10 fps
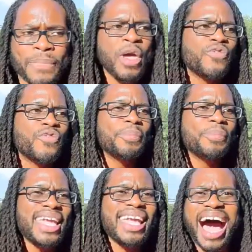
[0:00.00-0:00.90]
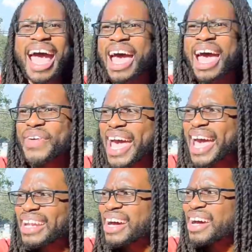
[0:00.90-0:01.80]
For me, I have had
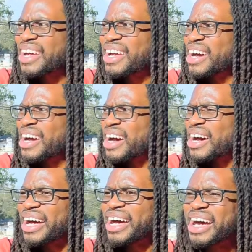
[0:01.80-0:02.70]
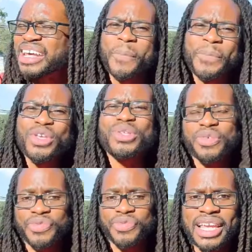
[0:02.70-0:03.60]
an
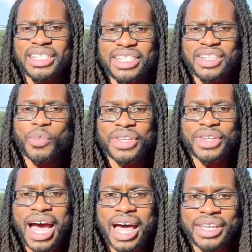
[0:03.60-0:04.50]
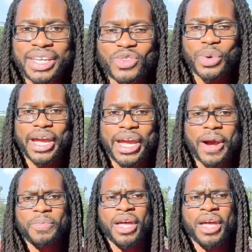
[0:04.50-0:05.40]
abusive relationship with knowledge where
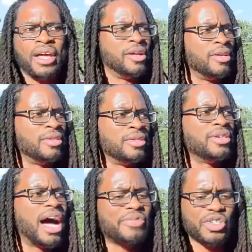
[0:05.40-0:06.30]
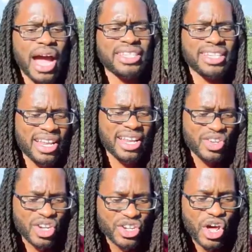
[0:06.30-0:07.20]
I've tried to
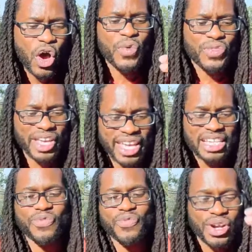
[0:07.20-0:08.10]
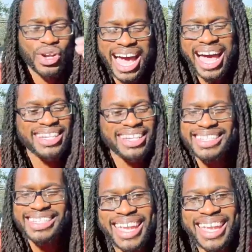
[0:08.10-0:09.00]
know things for knowledge's
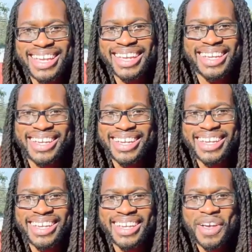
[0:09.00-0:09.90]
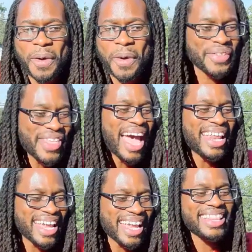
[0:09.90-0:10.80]
sake. But that,
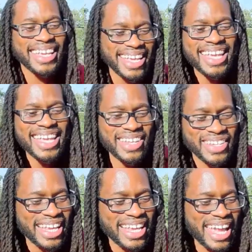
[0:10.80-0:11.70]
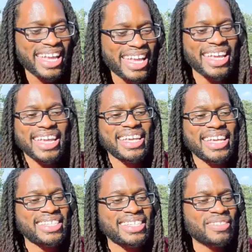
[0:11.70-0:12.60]
at the end of the day,
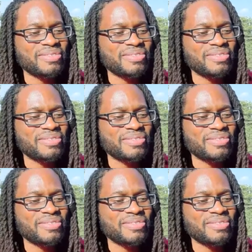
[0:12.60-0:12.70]
is